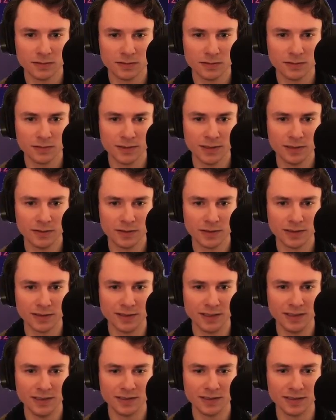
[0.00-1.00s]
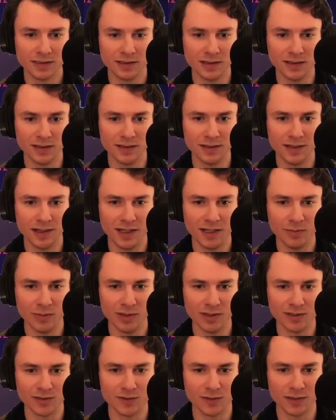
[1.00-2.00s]
I'm doing decent on
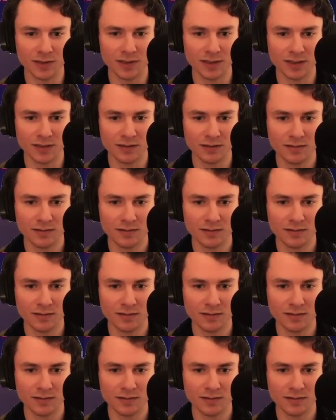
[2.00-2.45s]
damage for not